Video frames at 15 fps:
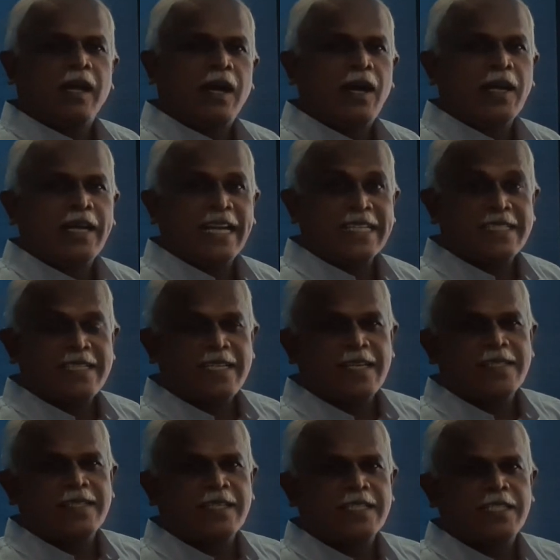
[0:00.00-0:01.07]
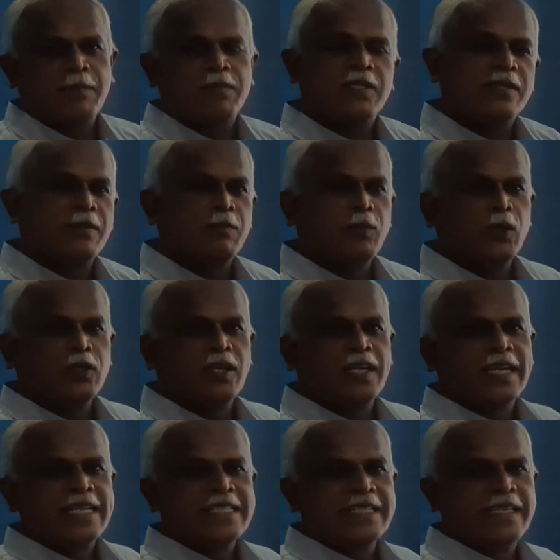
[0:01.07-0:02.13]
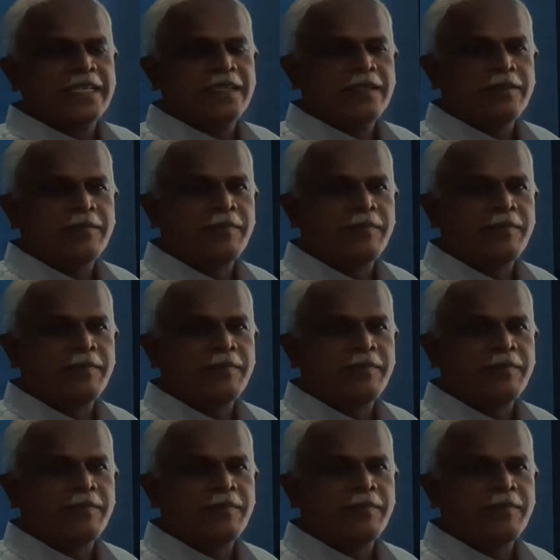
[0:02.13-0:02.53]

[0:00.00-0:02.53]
or next year's receipts, both are considered,